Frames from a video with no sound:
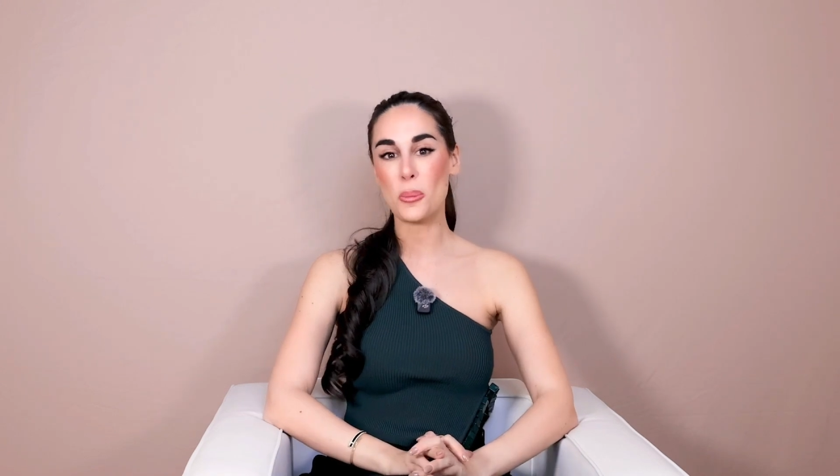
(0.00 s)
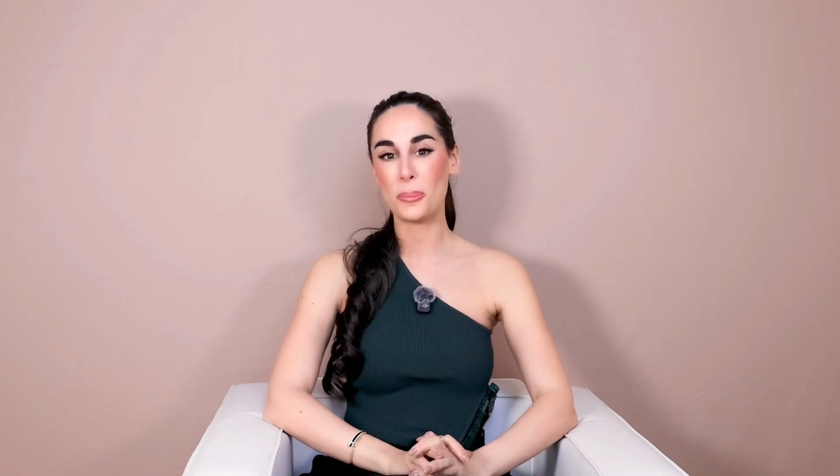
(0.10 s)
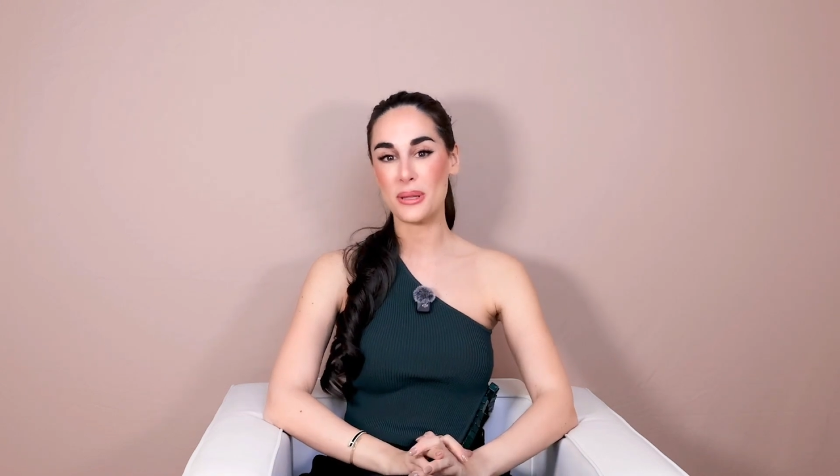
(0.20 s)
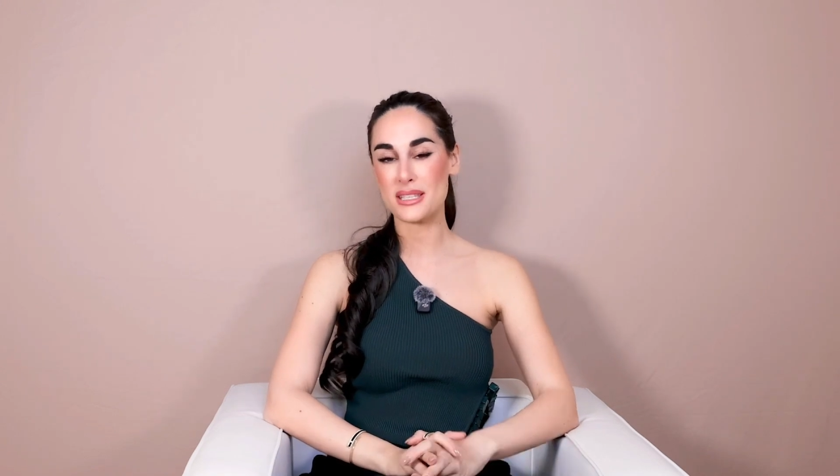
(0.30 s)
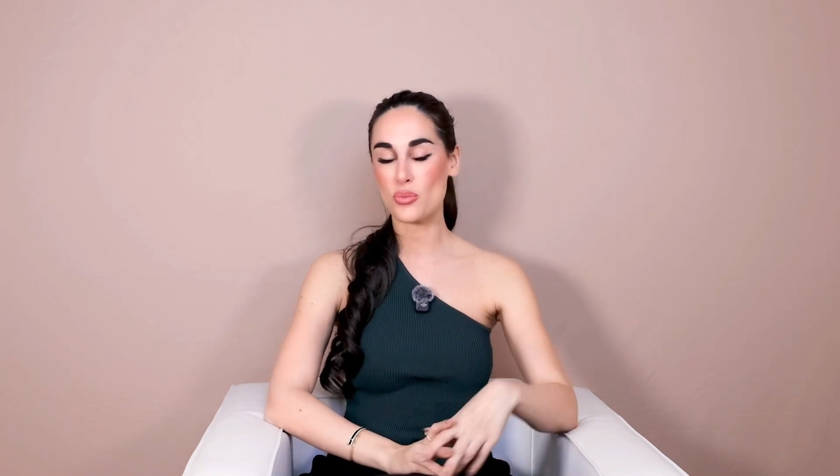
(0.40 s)

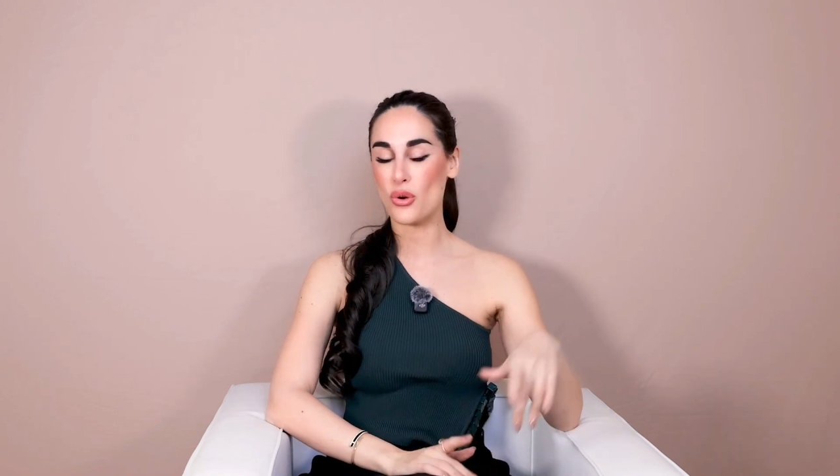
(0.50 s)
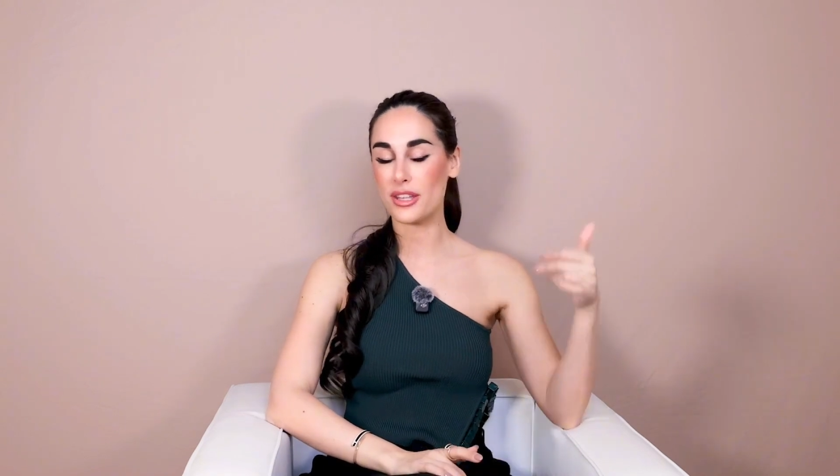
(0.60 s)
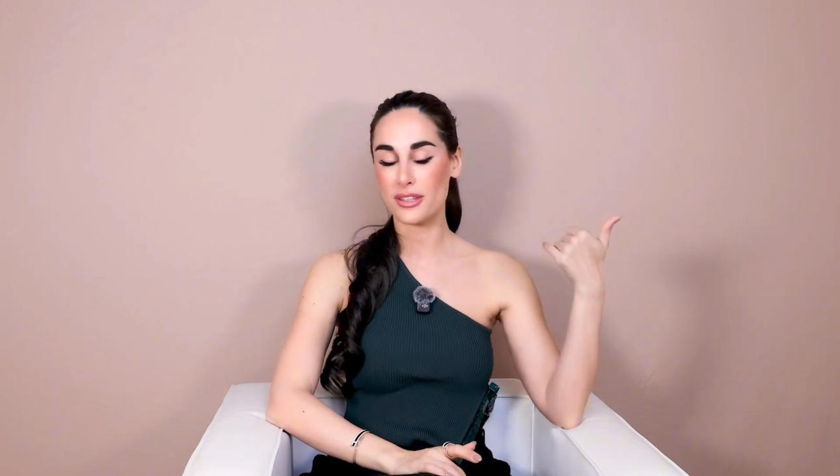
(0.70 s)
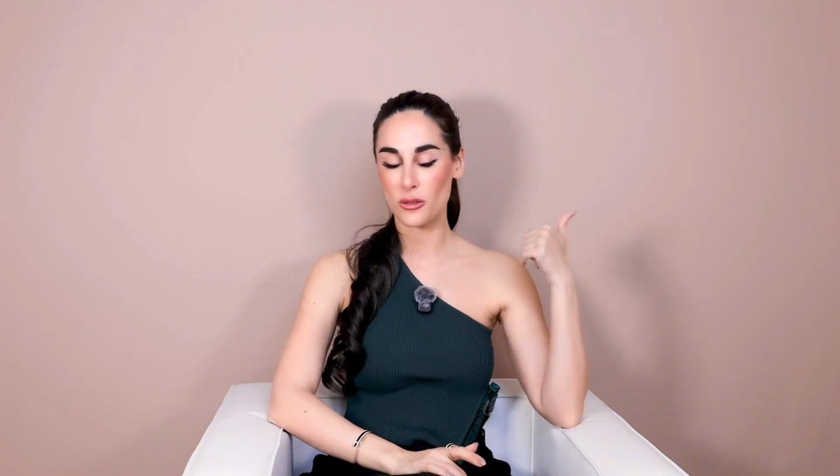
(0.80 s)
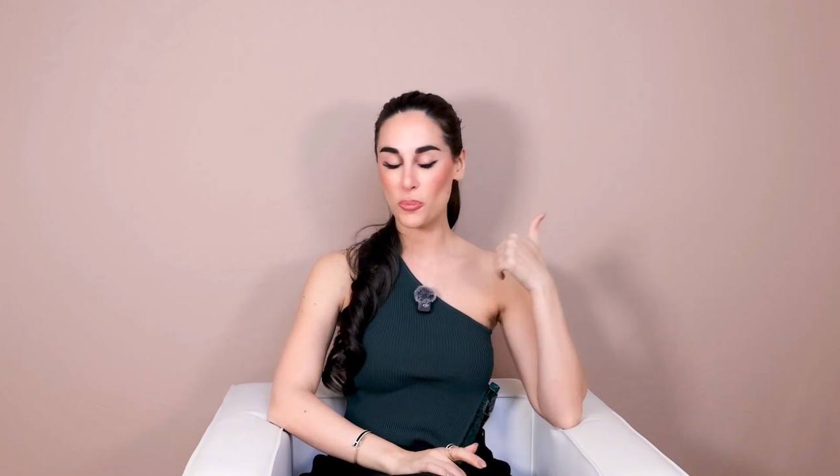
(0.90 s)
please
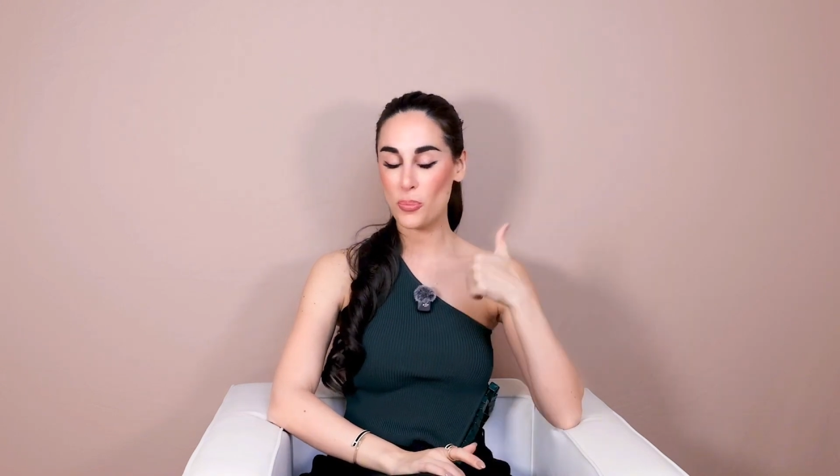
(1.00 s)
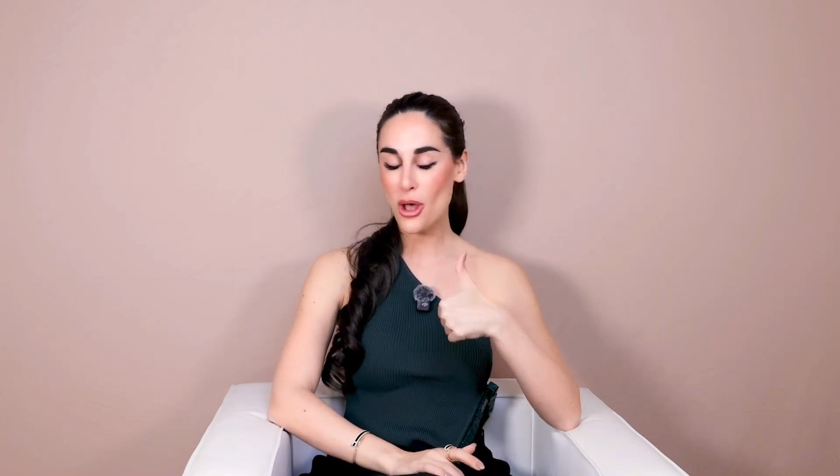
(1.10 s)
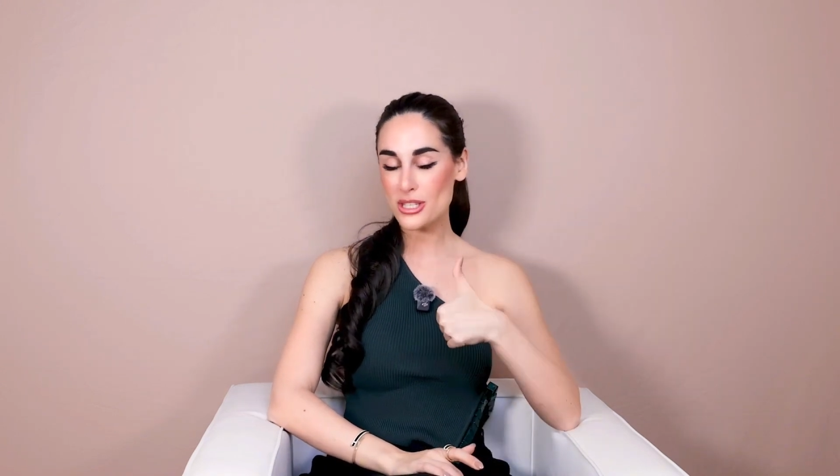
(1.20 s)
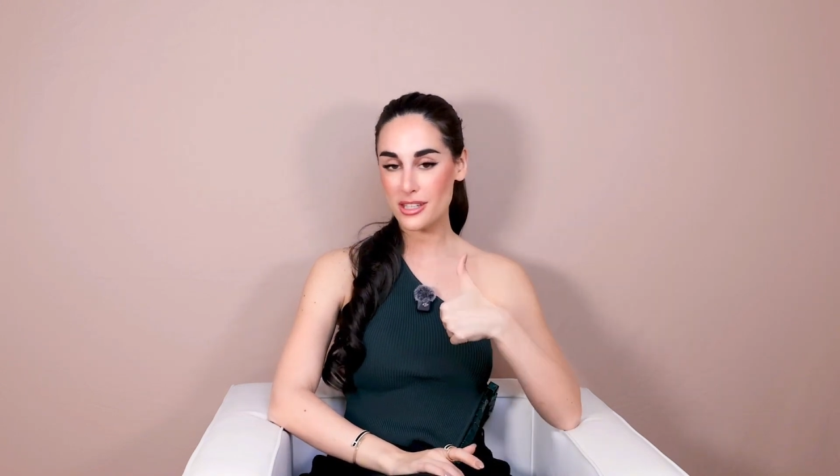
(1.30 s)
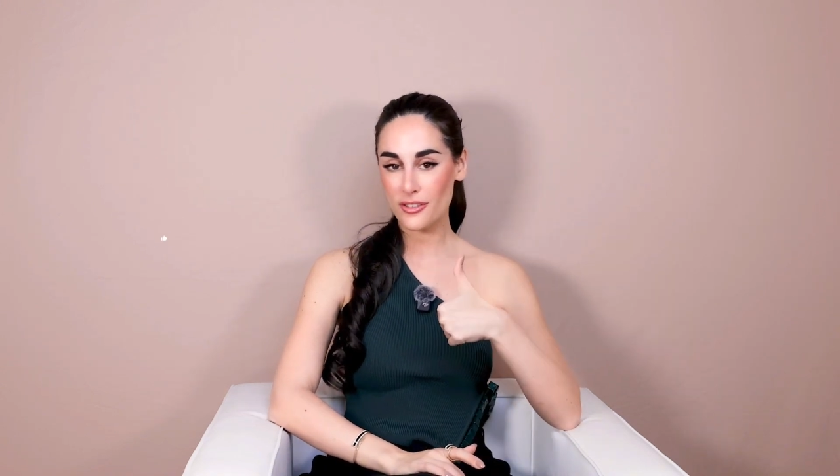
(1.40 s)
rate it
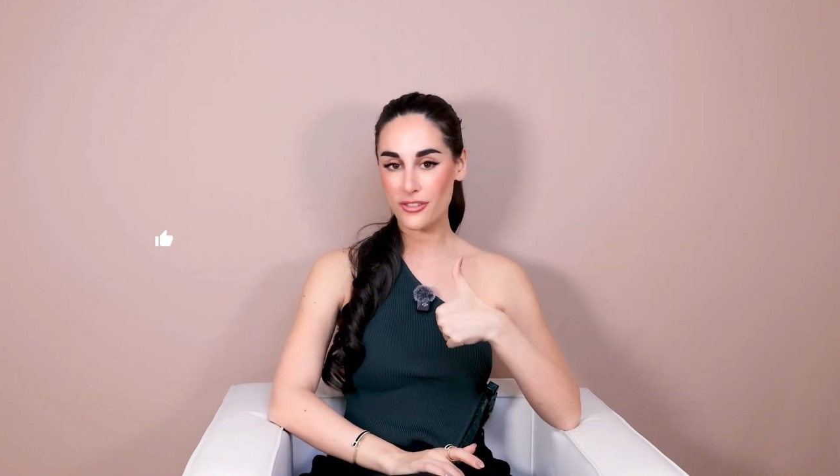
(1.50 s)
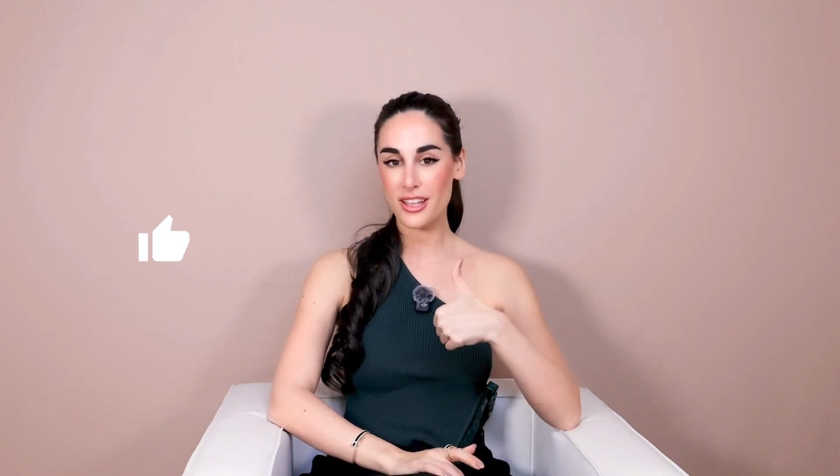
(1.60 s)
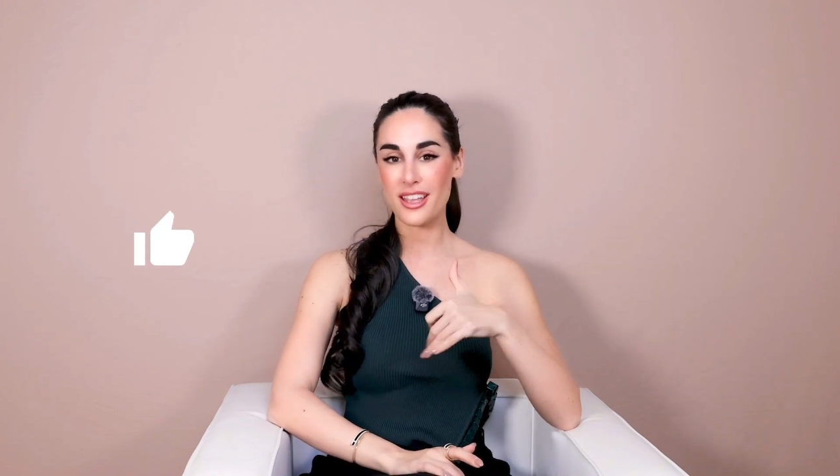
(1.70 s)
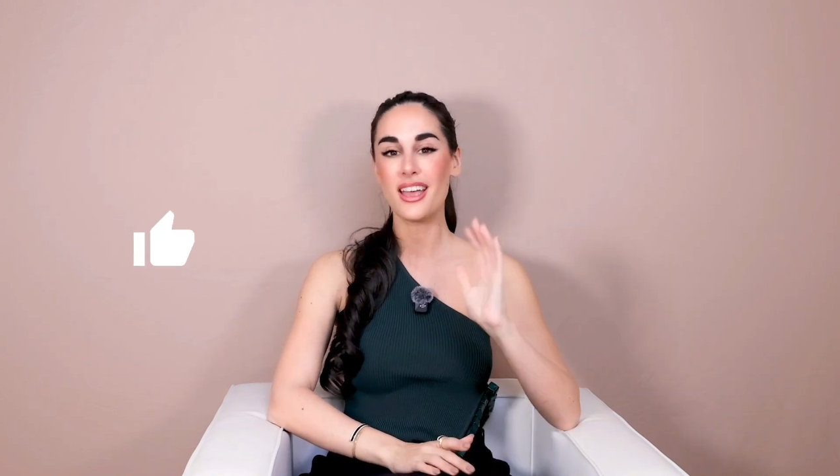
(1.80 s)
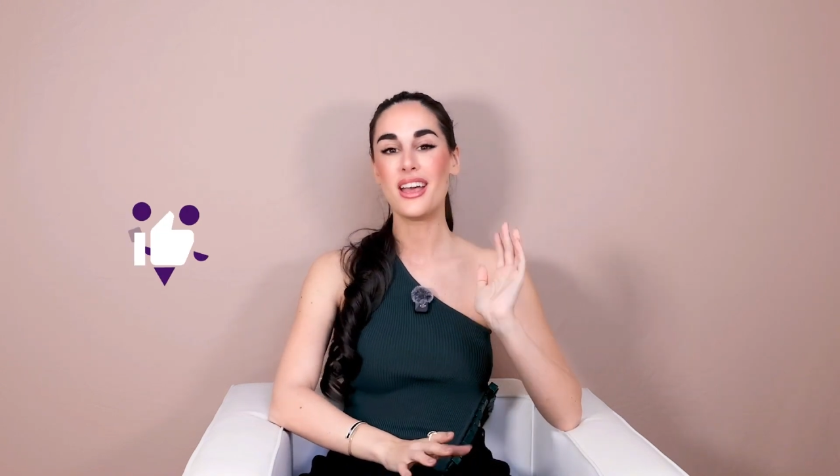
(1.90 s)

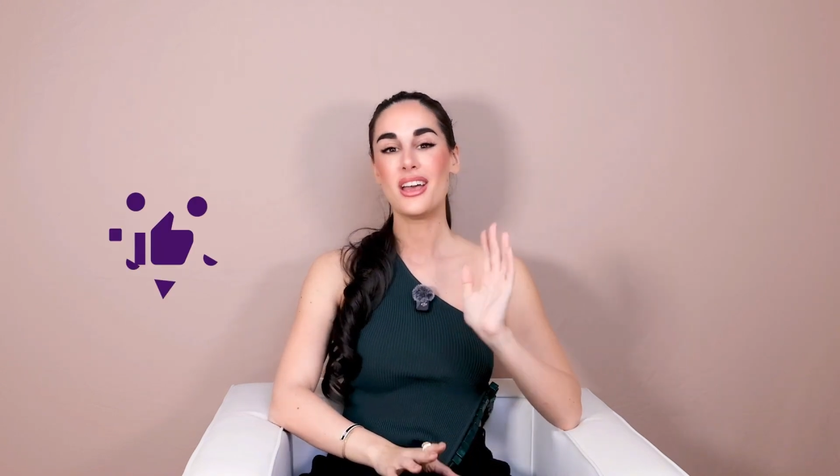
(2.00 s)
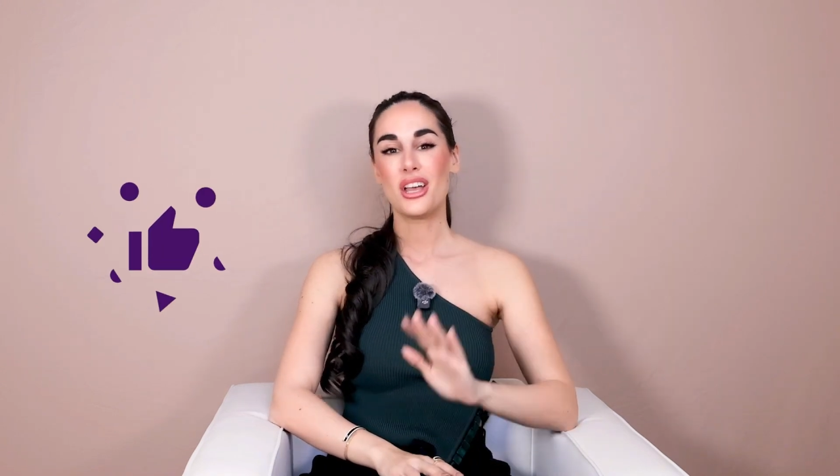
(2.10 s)
positively.